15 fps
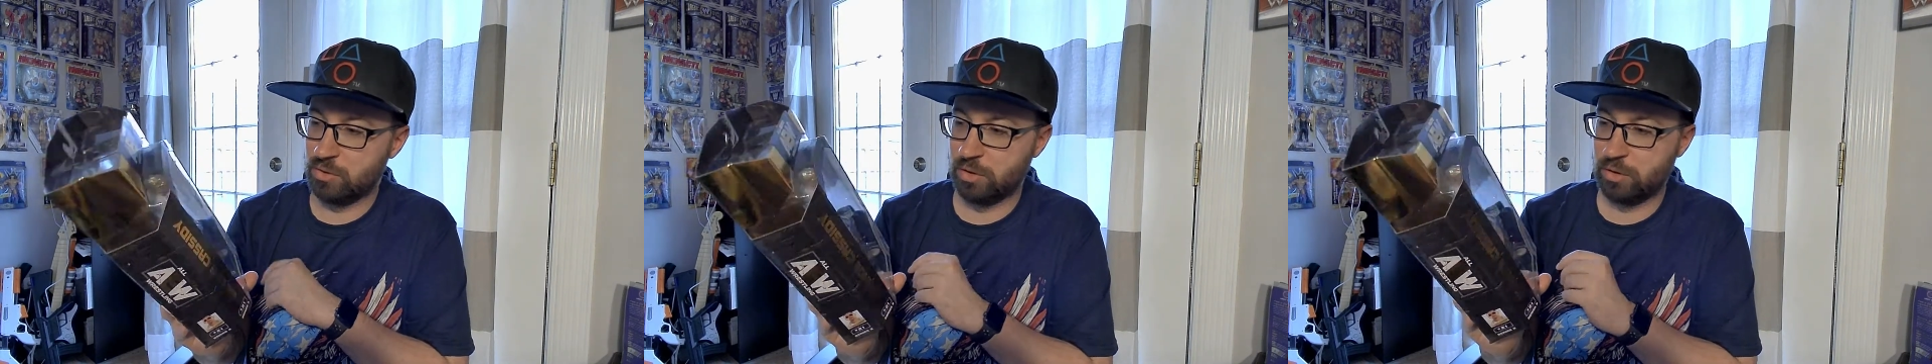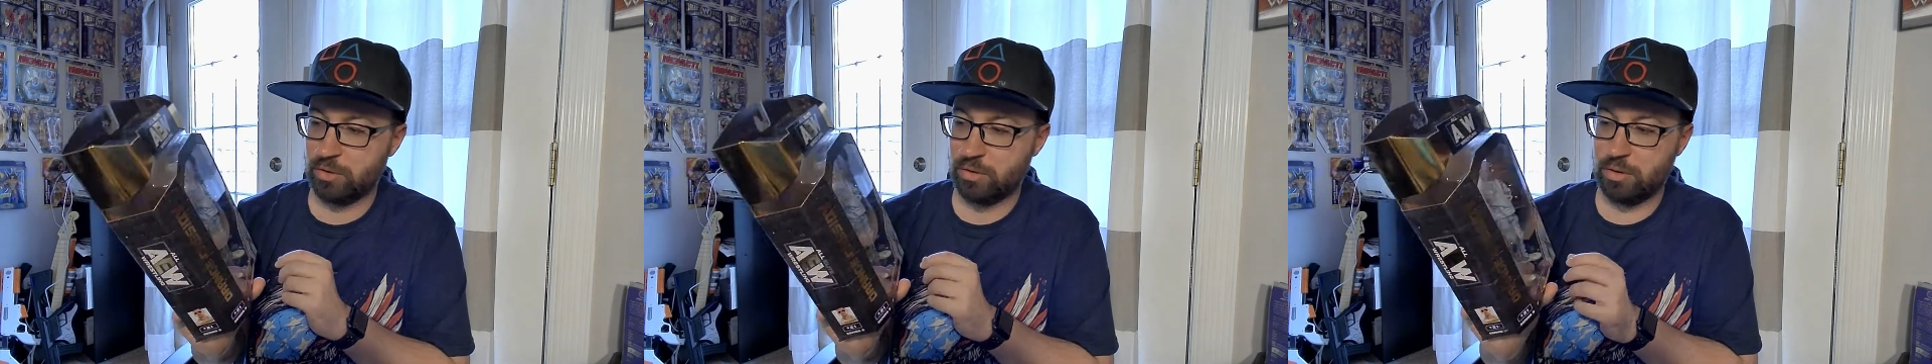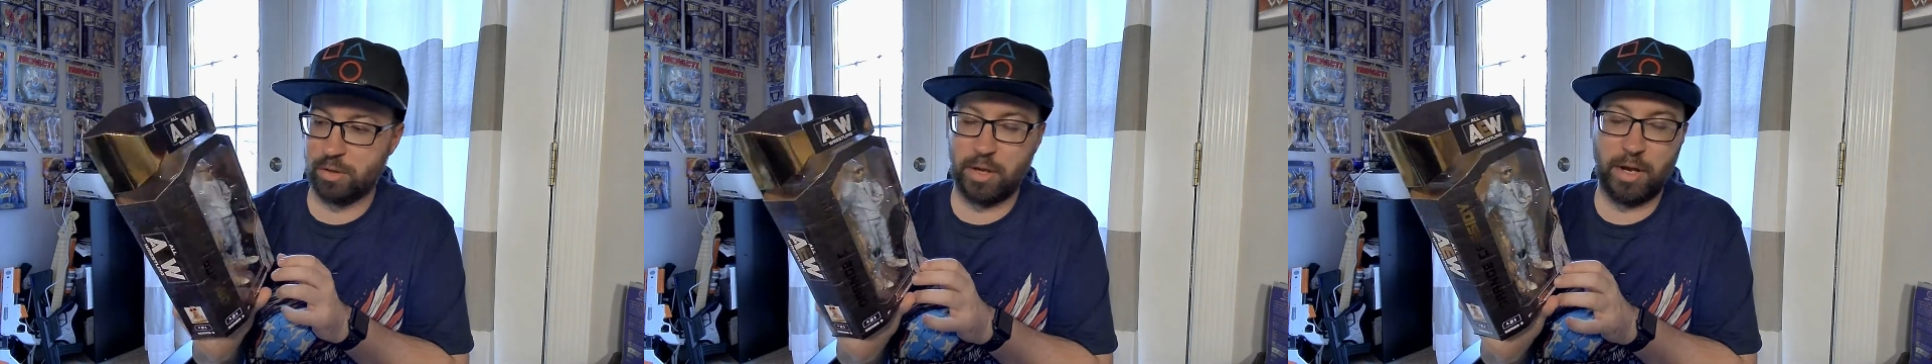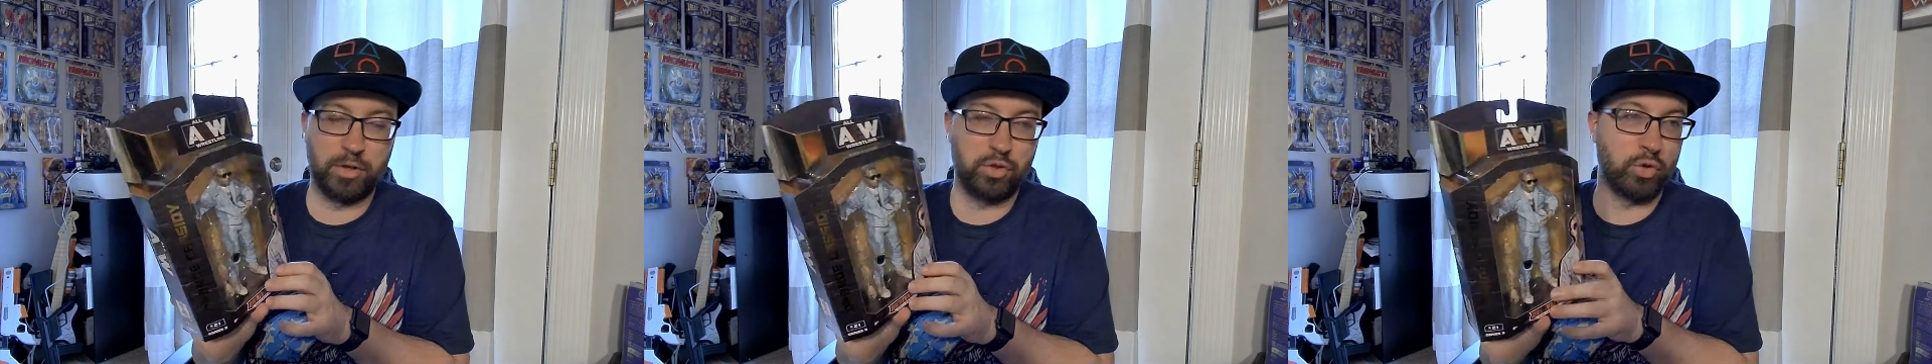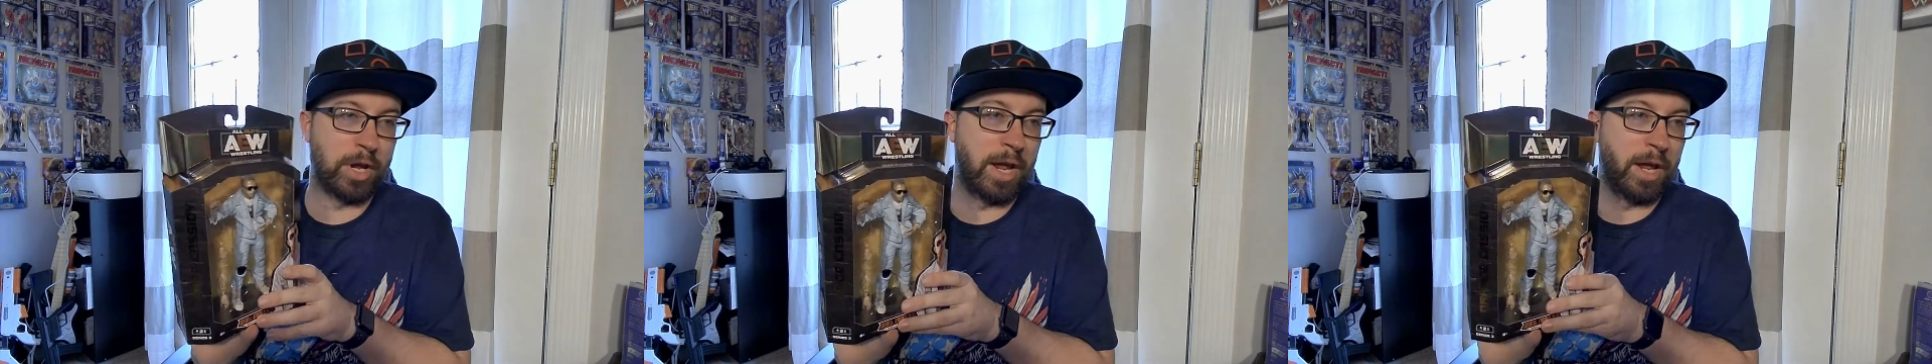are
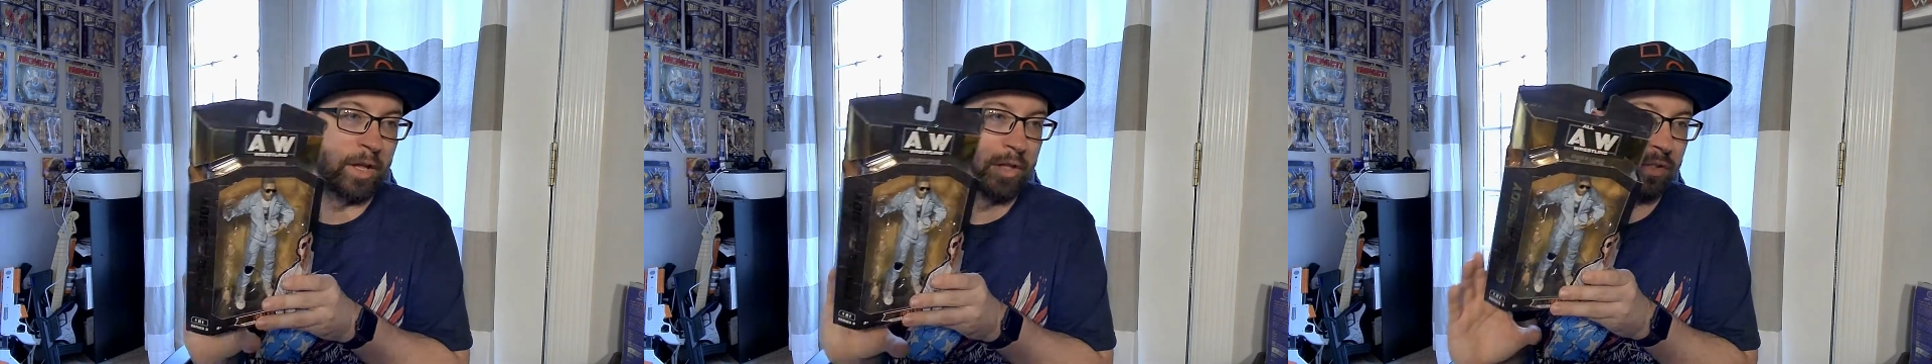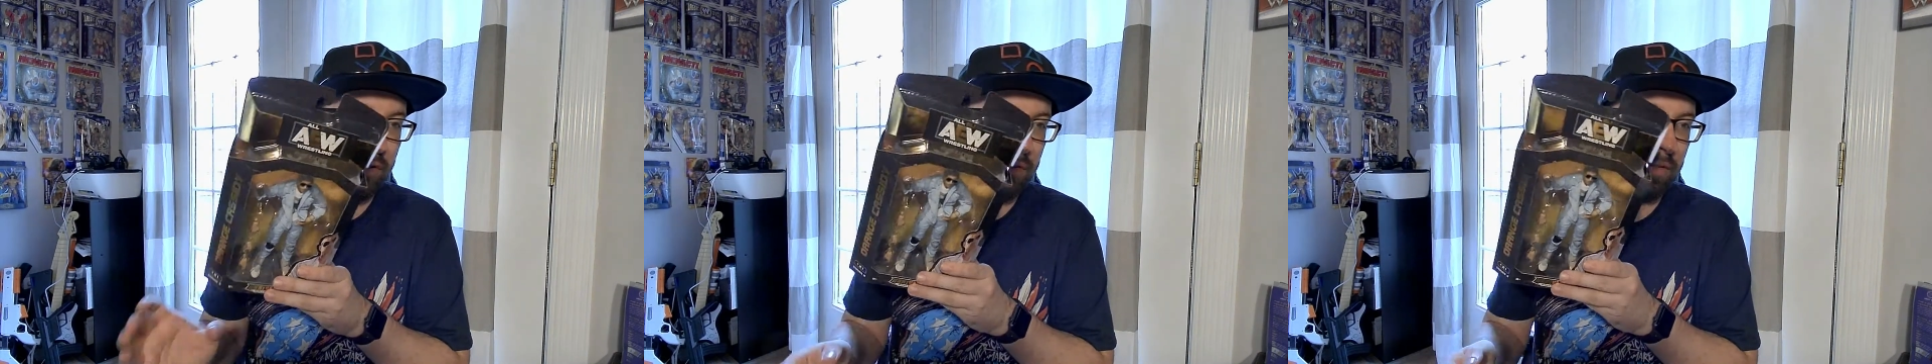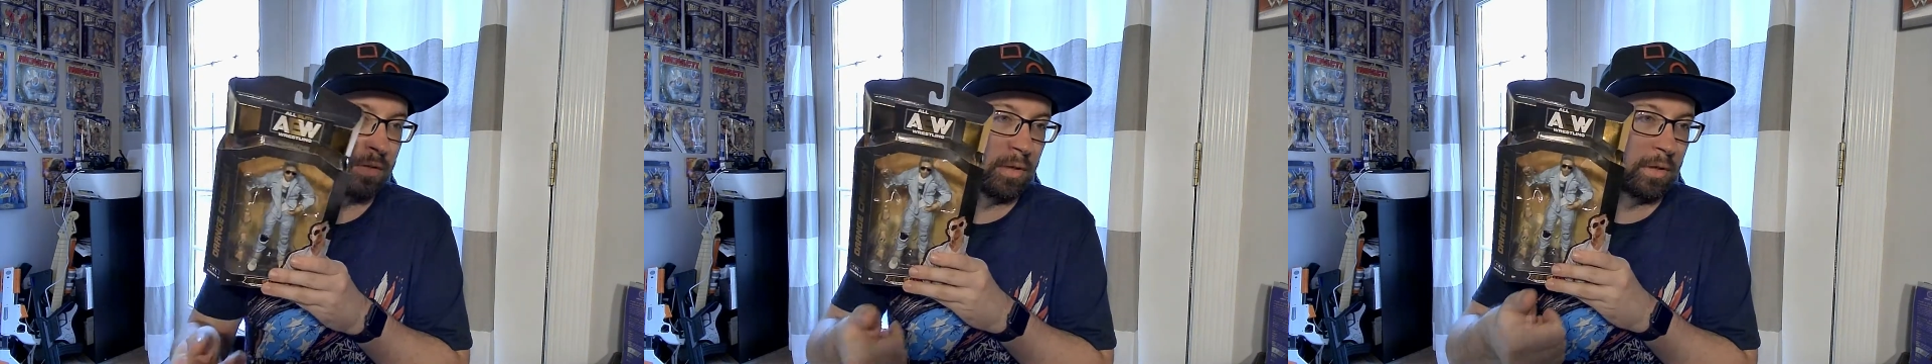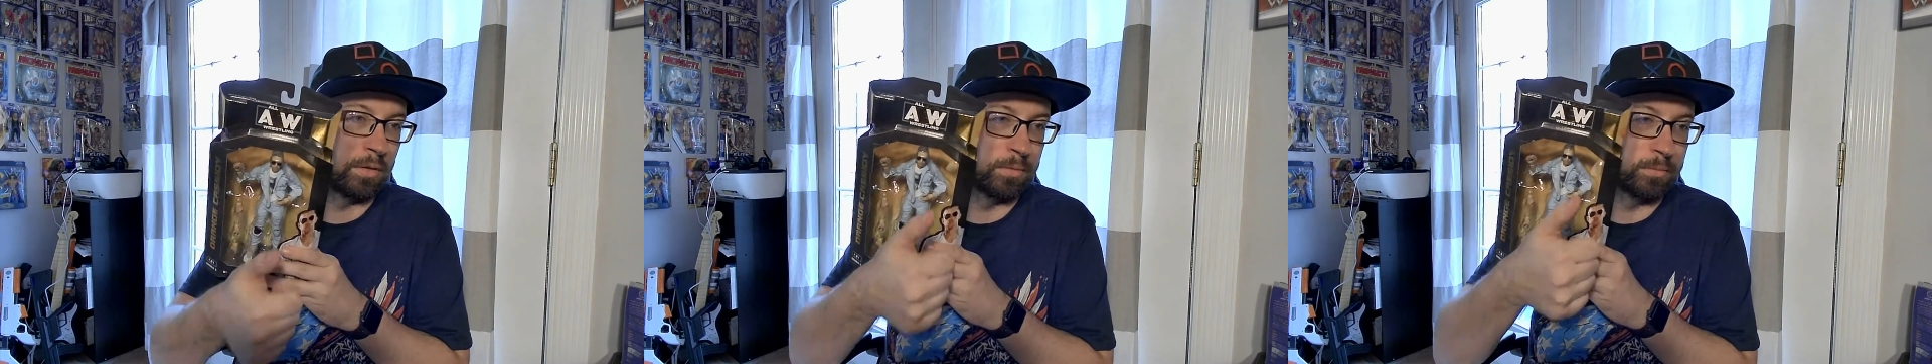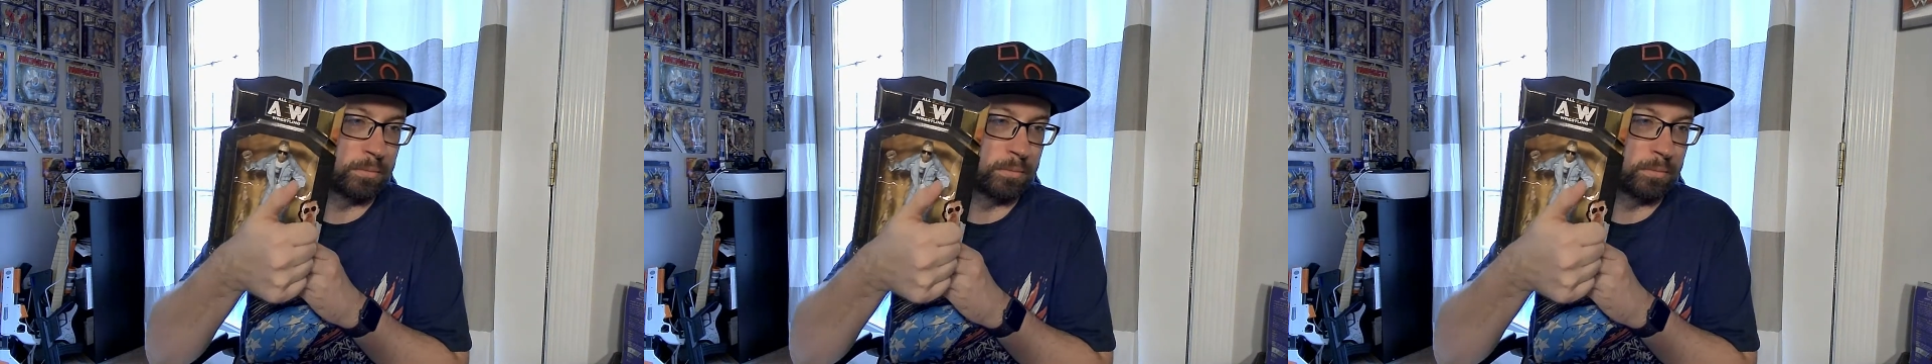extra hands, you know.